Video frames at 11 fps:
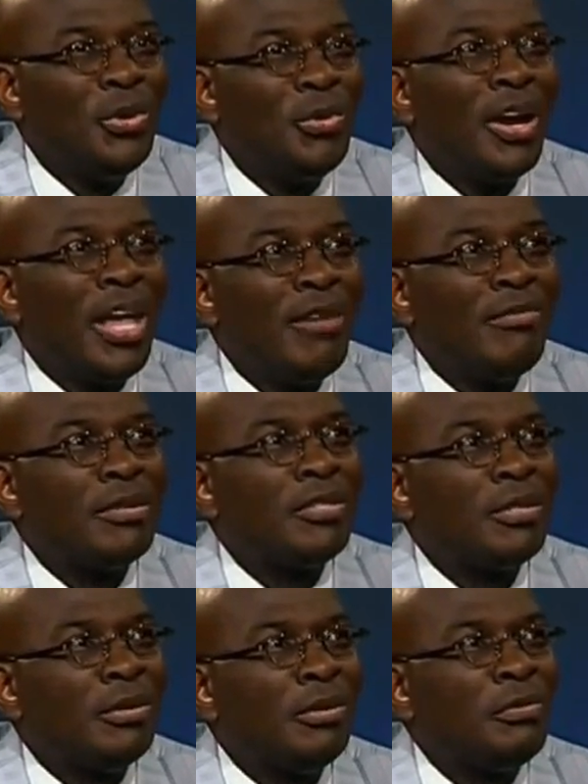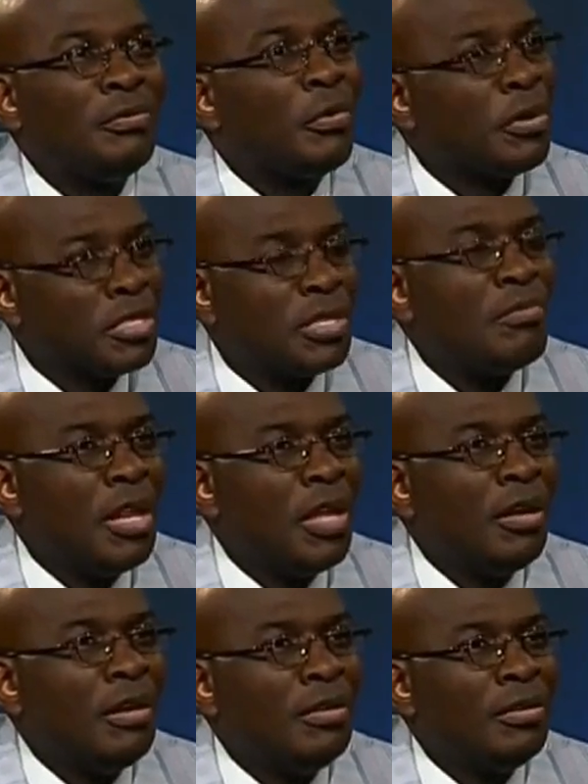you were able to force the
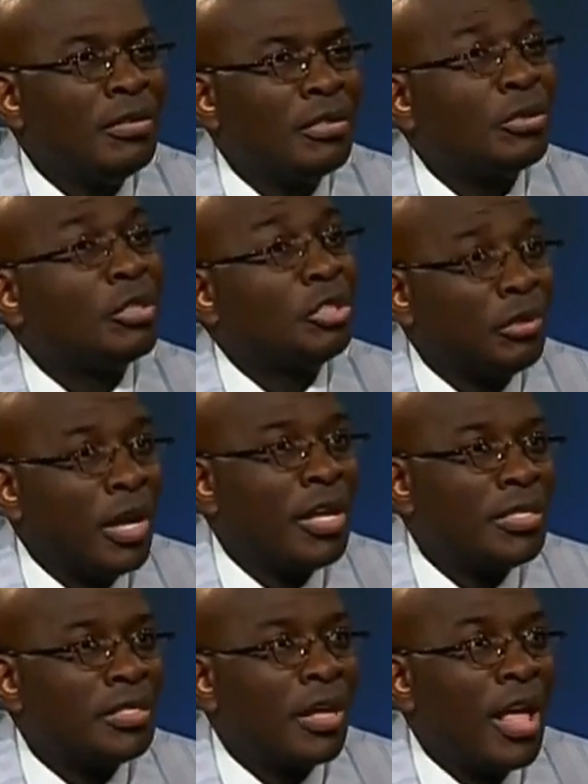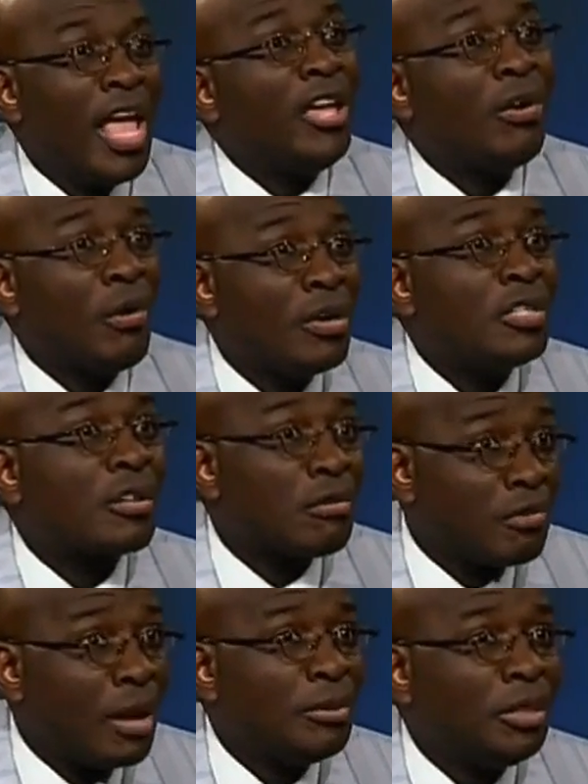media to address Acorn's
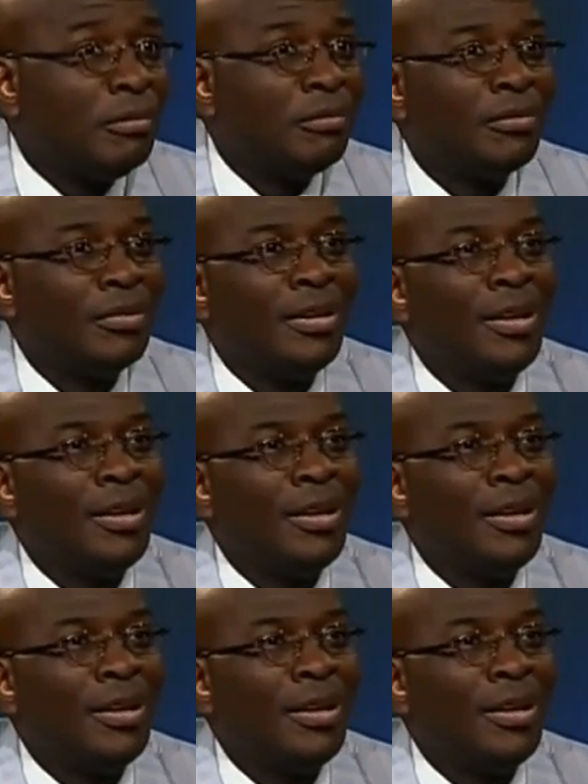corruption.